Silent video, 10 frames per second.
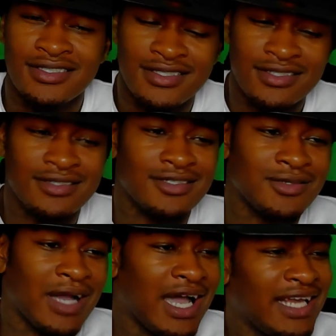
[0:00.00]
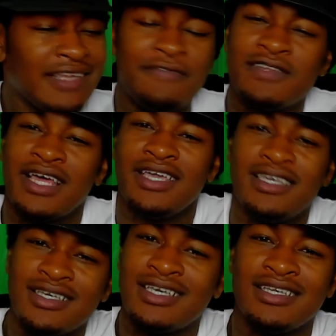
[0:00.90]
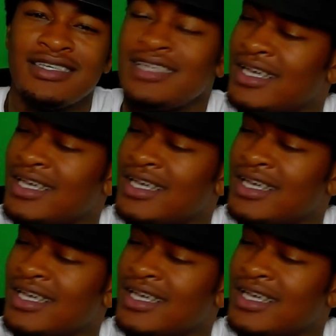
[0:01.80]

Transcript: Hold on. How did Flight get in